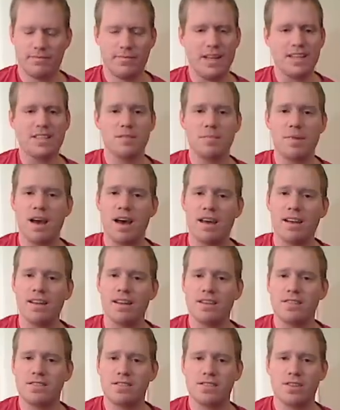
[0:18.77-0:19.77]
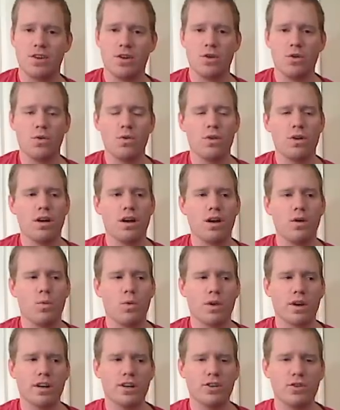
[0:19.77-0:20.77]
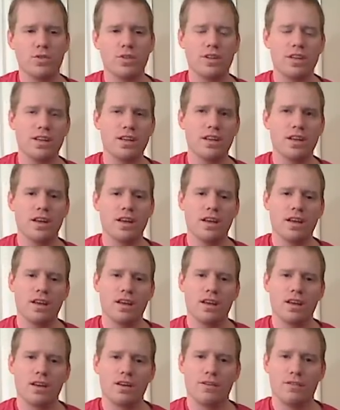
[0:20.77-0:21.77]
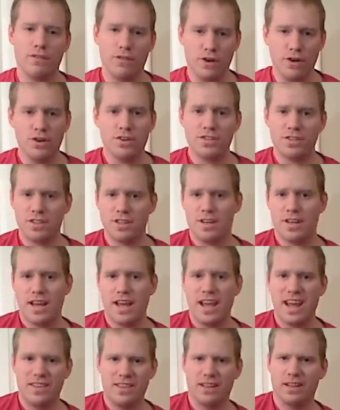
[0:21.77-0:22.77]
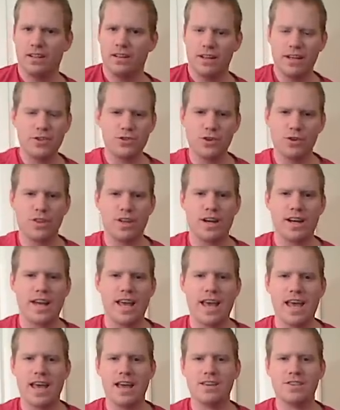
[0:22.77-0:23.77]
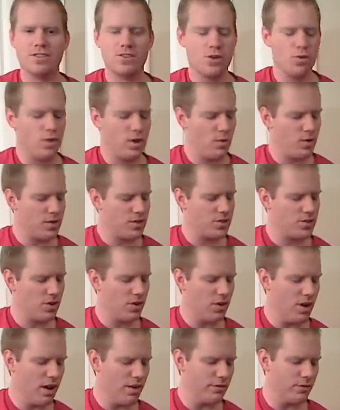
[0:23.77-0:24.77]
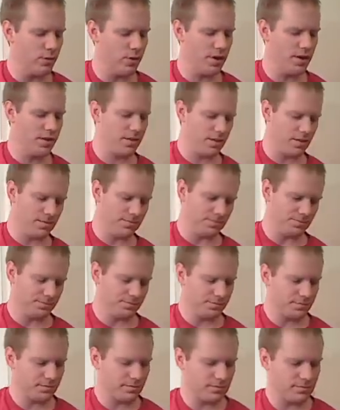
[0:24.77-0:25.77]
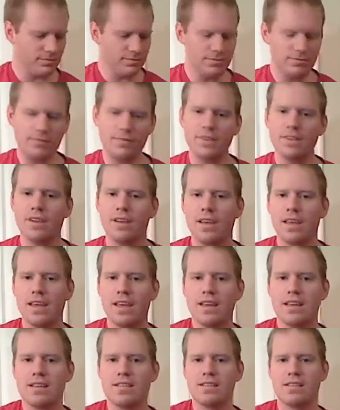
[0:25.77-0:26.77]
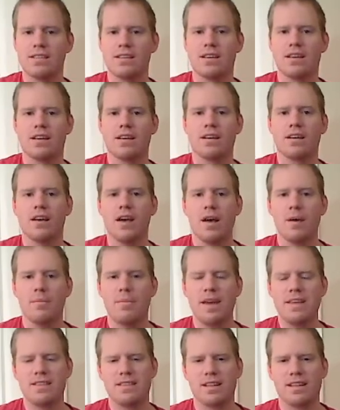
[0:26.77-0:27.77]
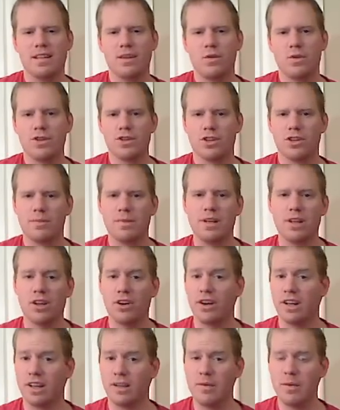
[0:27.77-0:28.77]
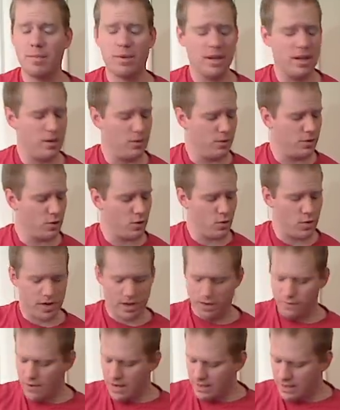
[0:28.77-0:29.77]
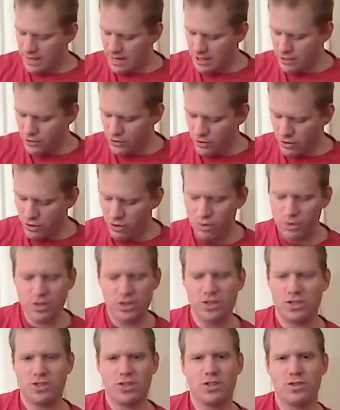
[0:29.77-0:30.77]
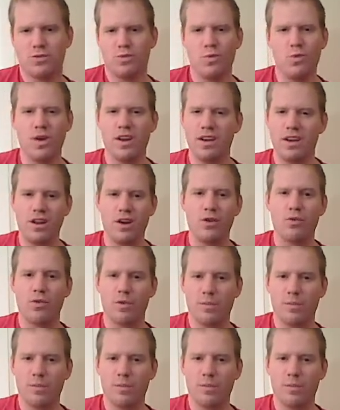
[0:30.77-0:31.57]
that's about it. So we're going to do the verse today and the little intro that it has. So what I want to start off with is basically what you're going to be learning. Let me play it real quick. You've got the intro, which is just one note